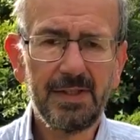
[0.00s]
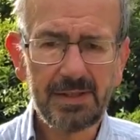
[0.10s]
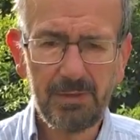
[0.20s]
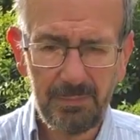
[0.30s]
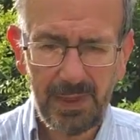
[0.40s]

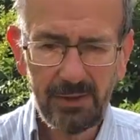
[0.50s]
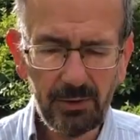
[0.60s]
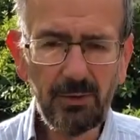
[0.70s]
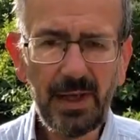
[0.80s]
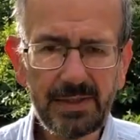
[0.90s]
So a bee
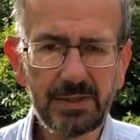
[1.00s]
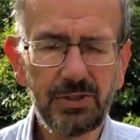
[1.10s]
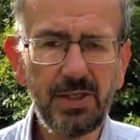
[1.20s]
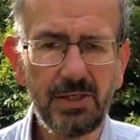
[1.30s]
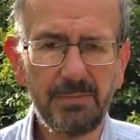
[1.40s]
always
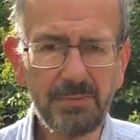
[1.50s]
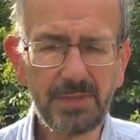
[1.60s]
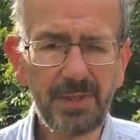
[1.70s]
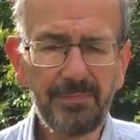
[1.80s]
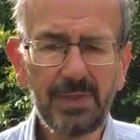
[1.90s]

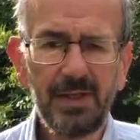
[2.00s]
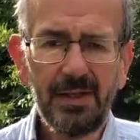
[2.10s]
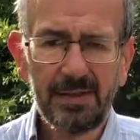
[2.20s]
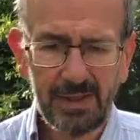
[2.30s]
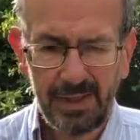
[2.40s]
assumes
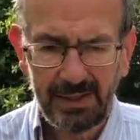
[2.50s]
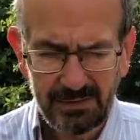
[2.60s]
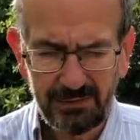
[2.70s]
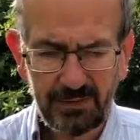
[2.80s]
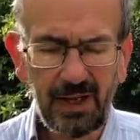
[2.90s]
that
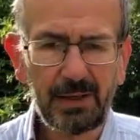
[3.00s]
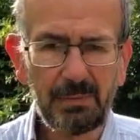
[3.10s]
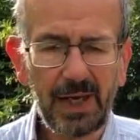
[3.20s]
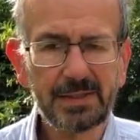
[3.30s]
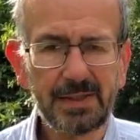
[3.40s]
it's flying
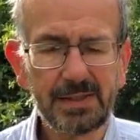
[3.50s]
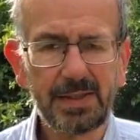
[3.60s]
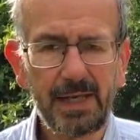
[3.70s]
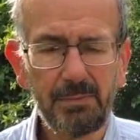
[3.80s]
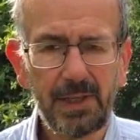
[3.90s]
back to the
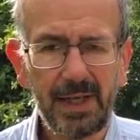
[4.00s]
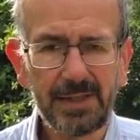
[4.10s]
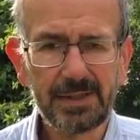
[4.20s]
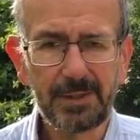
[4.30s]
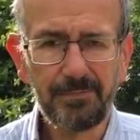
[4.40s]
same
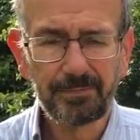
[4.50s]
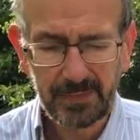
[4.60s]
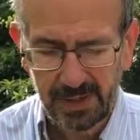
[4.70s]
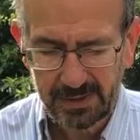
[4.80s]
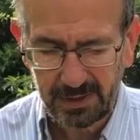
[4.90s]
place.
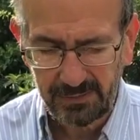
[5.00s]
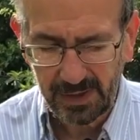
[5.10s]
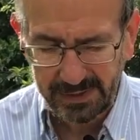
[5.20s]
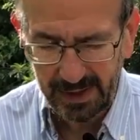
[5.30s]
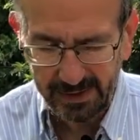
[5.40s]
So if
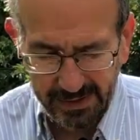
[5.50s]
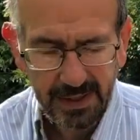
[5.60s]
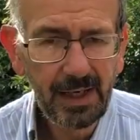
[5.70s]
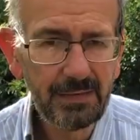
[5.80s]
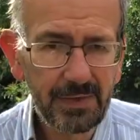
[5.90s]
I take this
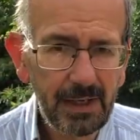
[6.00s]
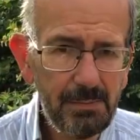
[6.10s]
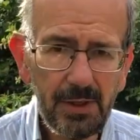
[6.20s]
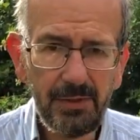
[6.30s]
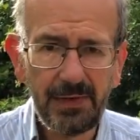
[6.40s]
hive and I
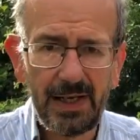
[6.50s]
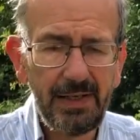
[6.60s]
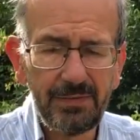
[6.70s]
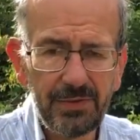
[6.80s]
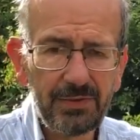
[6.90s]
move it
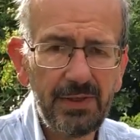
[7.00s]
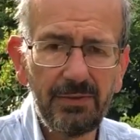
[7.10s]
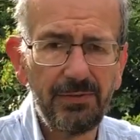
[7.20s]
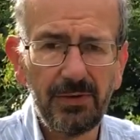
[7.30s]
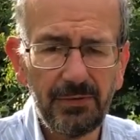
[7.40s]
even 3
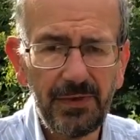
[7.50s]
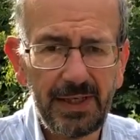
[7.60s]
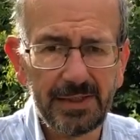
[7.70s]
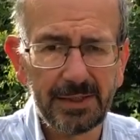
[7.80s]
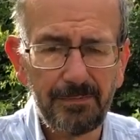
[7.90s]
or 4
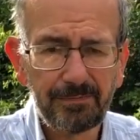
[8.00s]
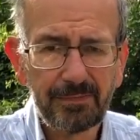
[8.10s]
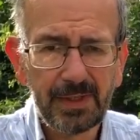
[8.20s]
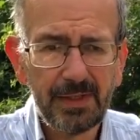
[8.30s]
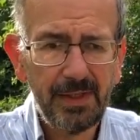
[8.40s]
feet,
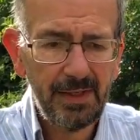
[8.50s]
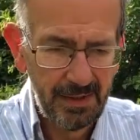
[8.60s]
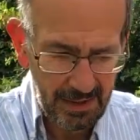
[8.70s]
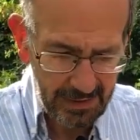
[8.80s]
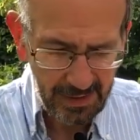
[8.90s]

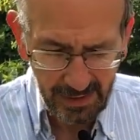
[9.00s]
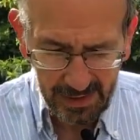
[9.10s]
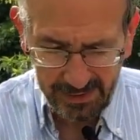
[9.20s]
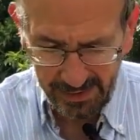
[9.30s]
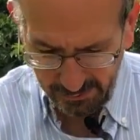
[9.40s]
then I'll
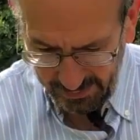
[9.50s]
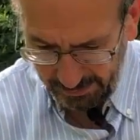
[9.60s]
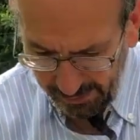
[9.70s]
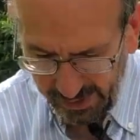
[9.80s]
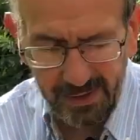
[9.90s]
end up with
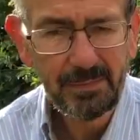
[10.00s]
a pile